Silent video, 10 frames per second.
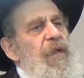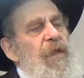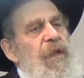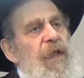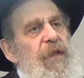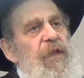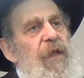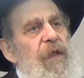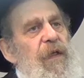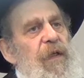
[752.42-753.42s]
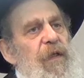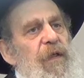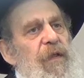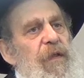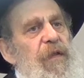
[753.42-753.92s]
that
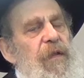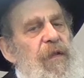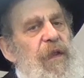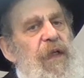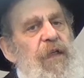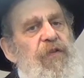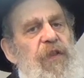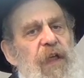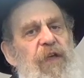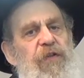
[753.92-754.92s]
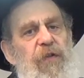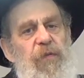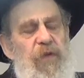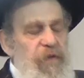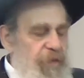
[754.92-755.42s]
Reda Sheyesha
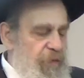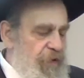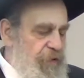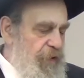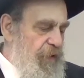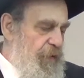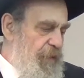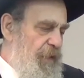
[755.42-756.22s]
Motzi Rishon,